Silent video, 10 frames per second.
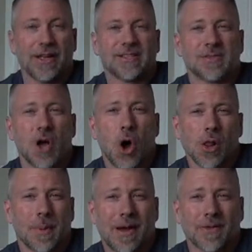it's
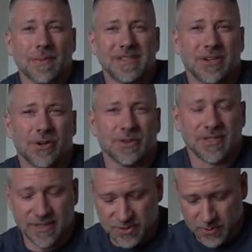all about the materials
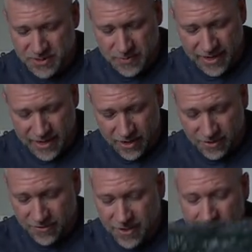that this one is made out
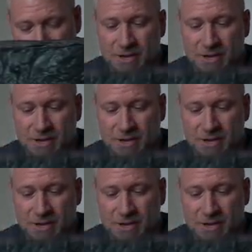of.